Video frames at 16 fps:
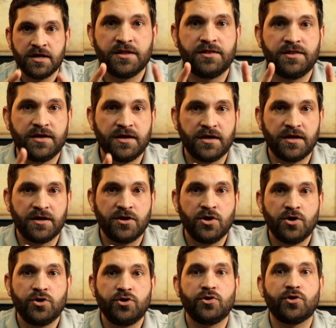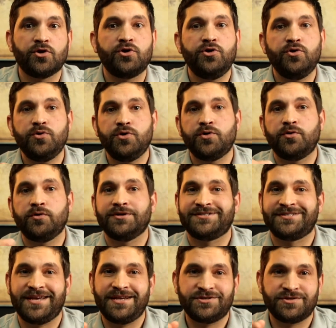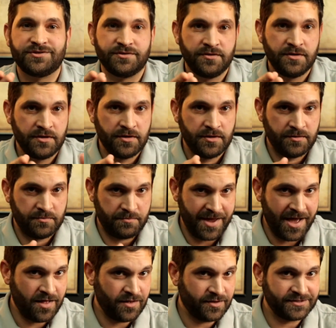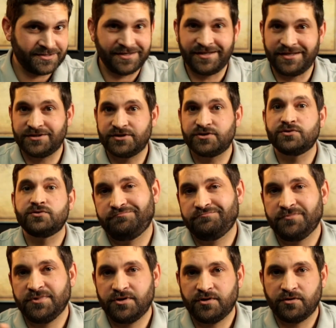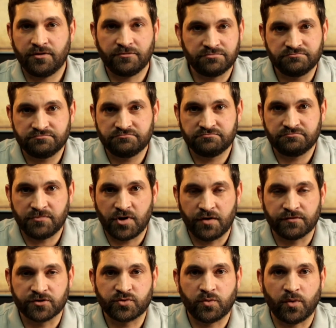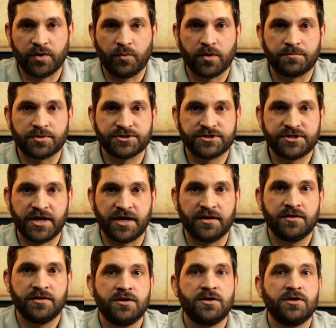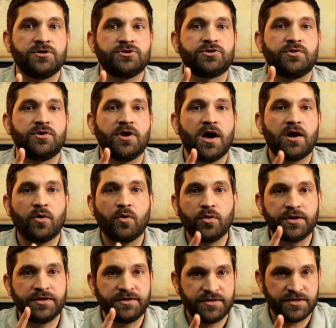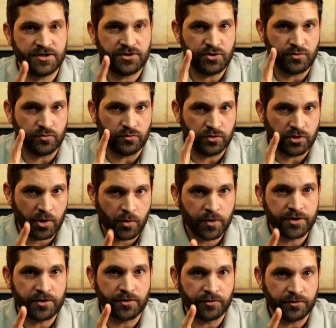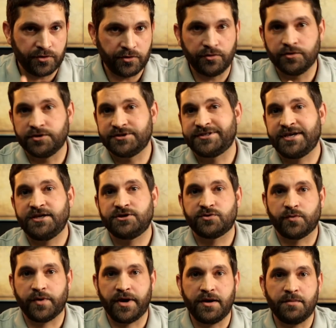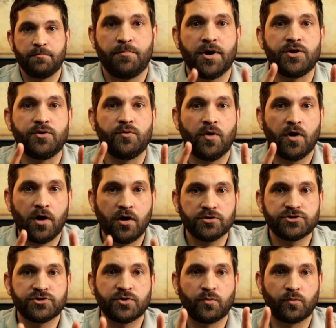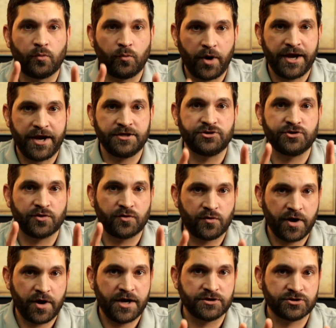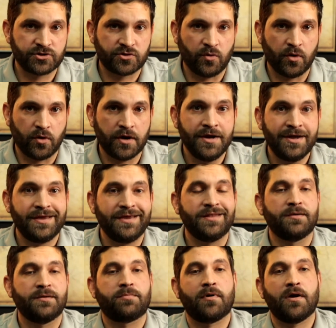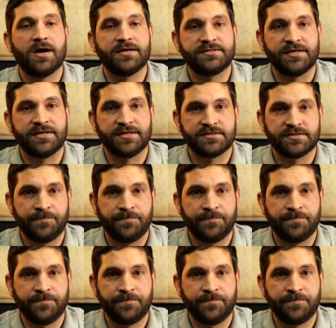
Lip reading: then your new utilization balance is a little over 21%. So not only did you lower your utilization rate, but you also raised your credit score in the process.